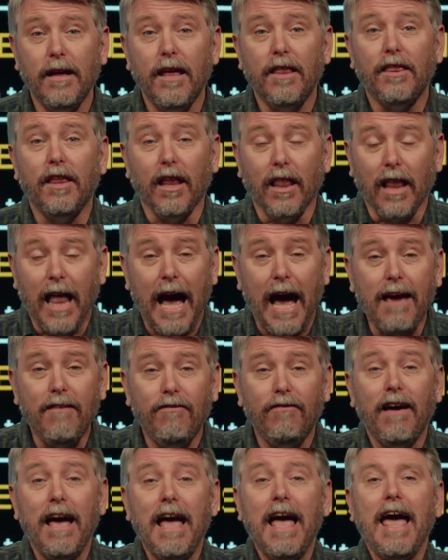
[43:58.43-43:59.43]
the
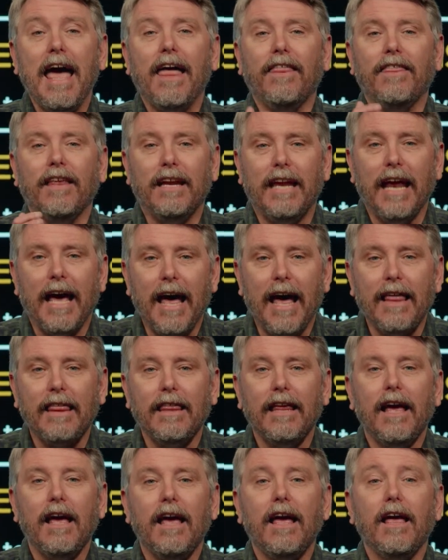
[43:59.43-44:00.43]
life and the
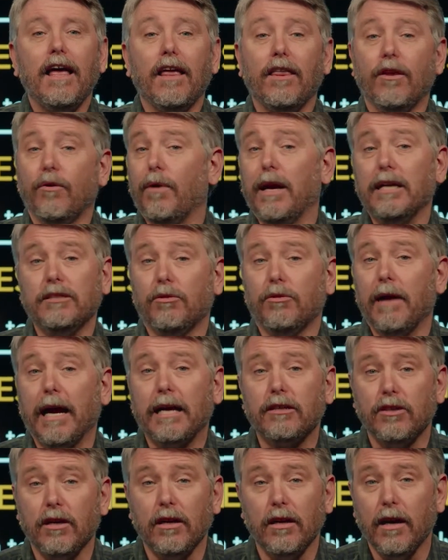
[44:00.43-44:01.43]
death and the
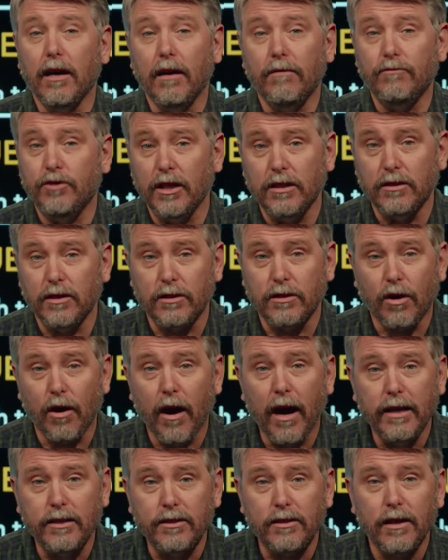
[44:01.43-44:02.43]
resurrection of Jesus
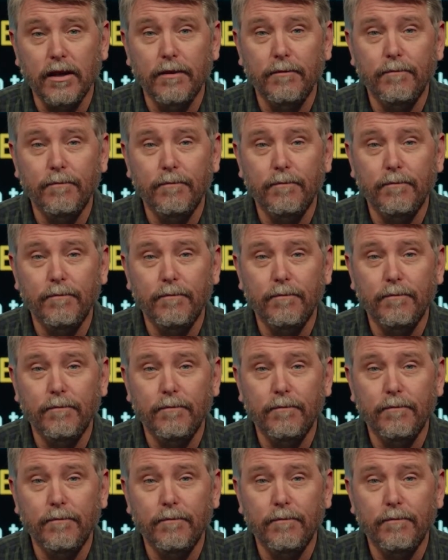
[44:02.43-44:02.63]
Christ.